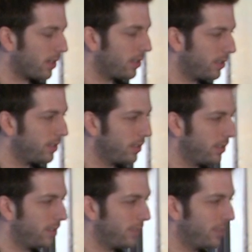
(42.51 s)
I have
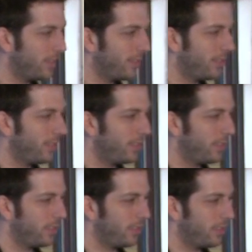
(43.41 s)
a
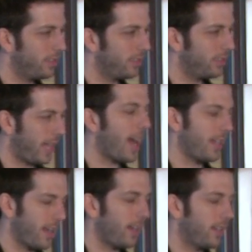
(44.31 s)
team that
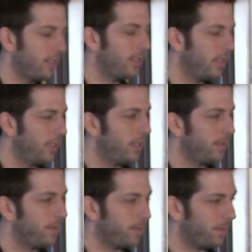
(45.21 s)
handles my camera store
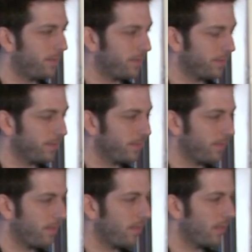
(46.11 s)
because that's not
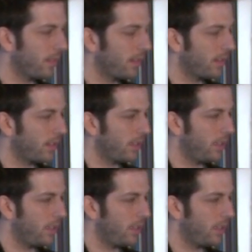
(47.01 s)
my thing.